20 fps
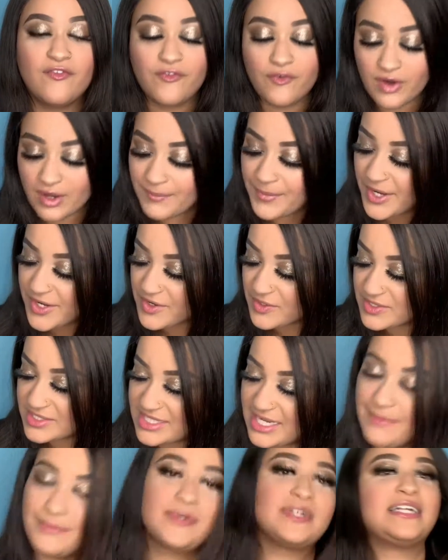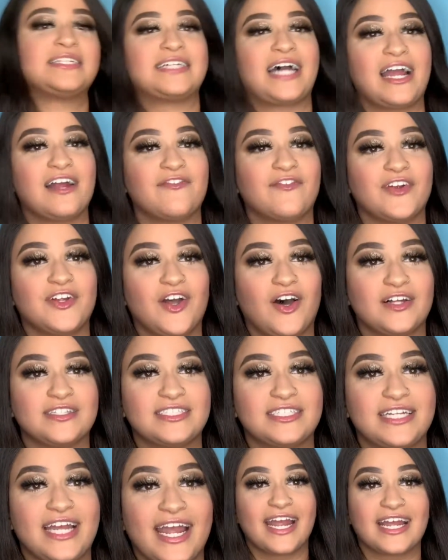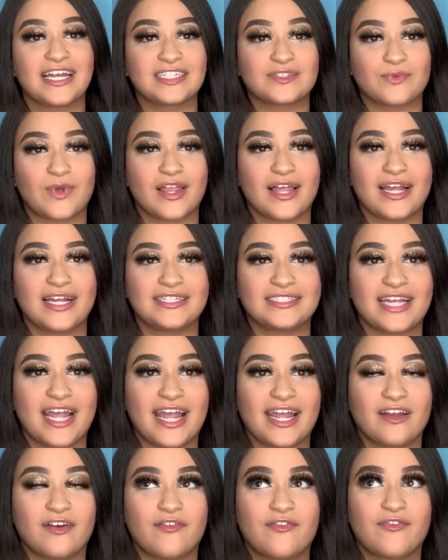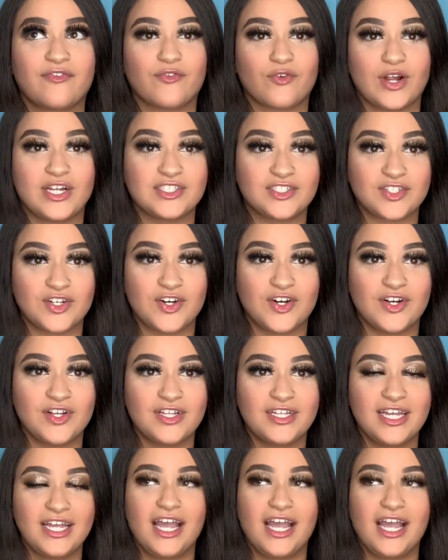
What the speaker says: 4 bundles that I'm going to dye for y'all today, as well as a frontal.